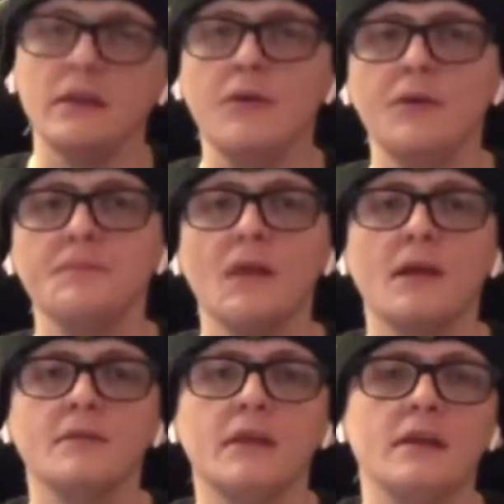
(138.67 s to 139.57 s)
you know what,
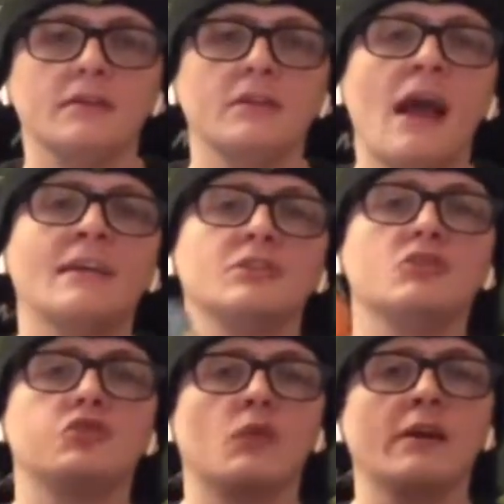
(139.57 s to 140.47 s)
as
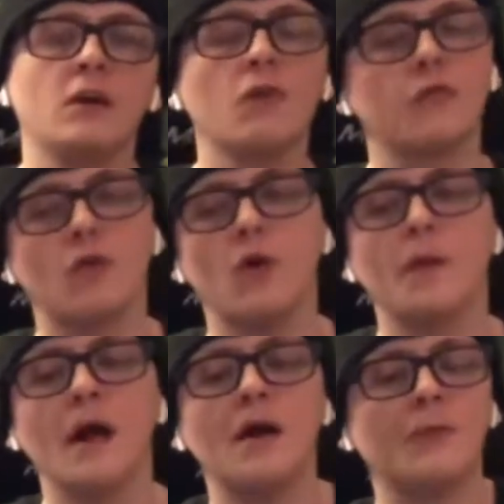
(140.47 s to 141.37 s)
a drink overall,
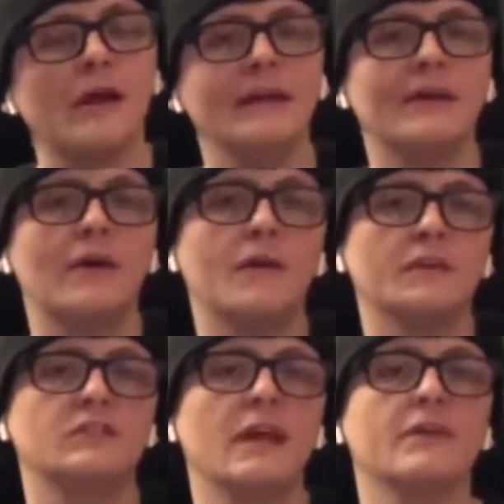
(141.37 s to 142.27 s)
I'm not rating it
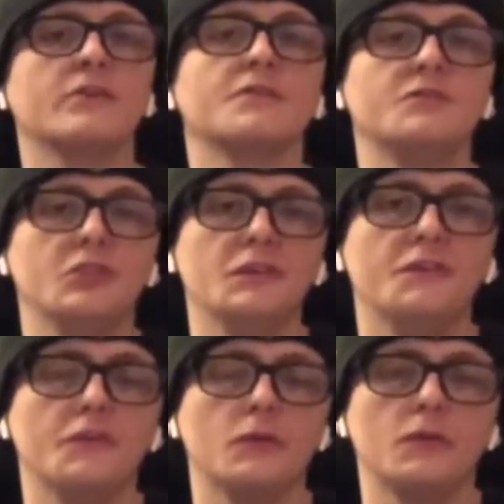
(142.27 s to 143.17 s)
on the standard of
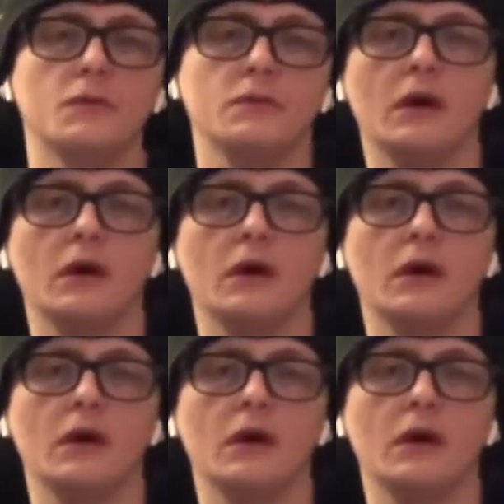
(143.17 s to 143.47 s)
Gfuel.